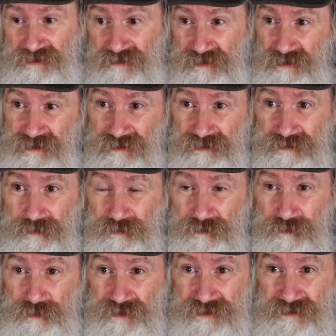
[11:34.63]
what
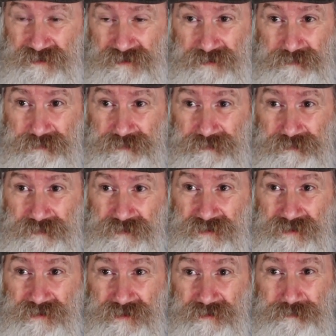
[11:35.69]
was that? Was
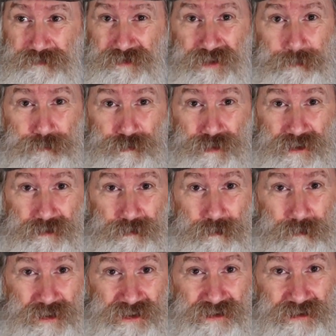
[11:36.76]
it in February or
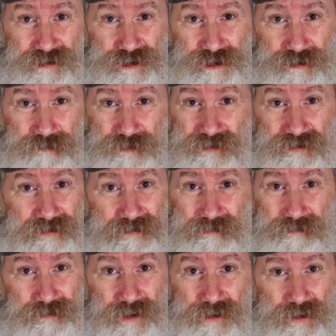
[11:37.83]
March? It was
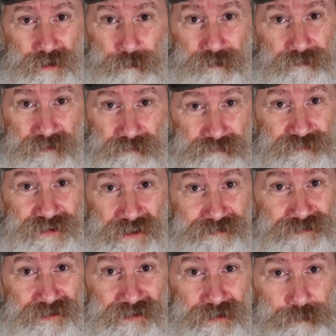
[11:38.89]

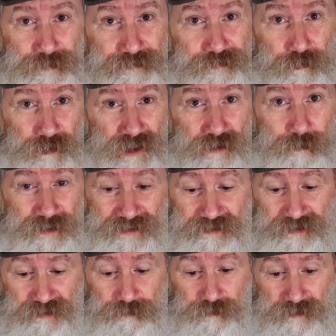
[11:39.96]
definitely before I went
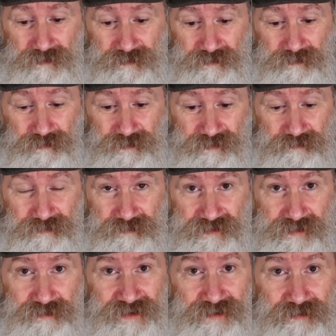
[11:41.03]
to on
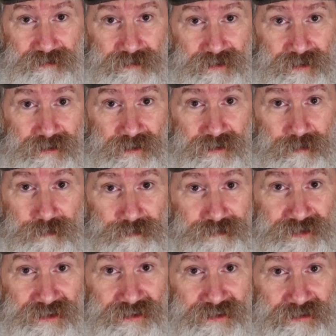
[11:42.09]
Sweden or
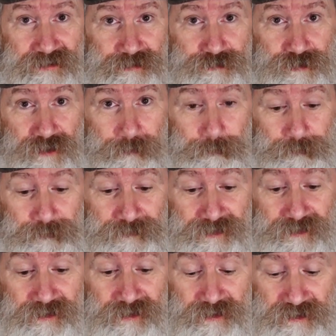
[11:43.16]
Finland trip.
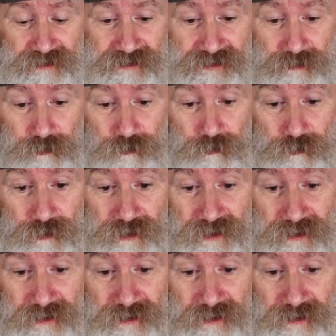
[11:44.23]
So